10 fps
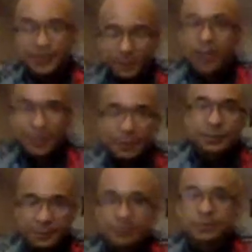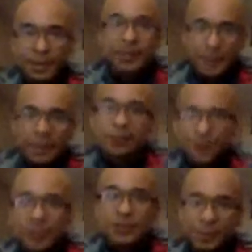Right. When
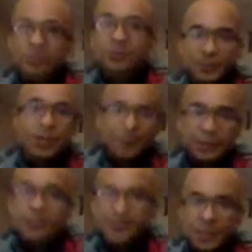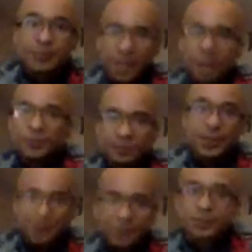I say pleasurable, I mean the same type of
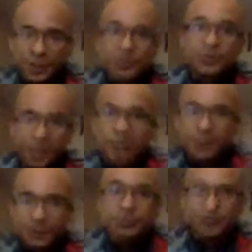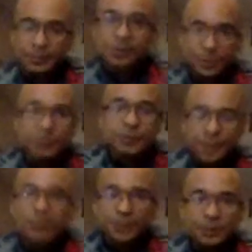pleasure that you get when you
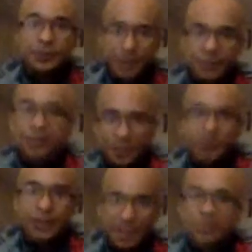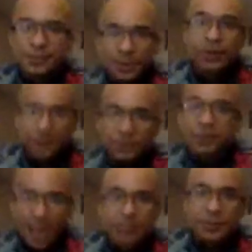drink a nice tall
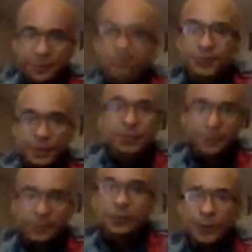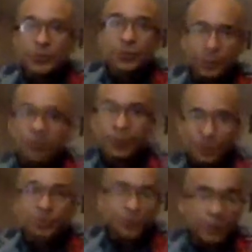glass of cool,
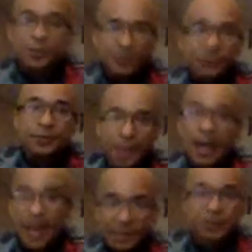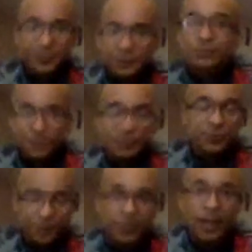cold, or even hot if you
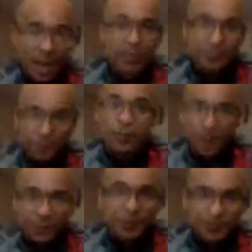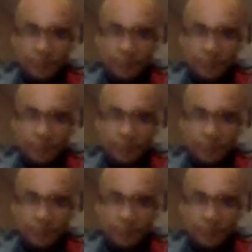prefer hot water.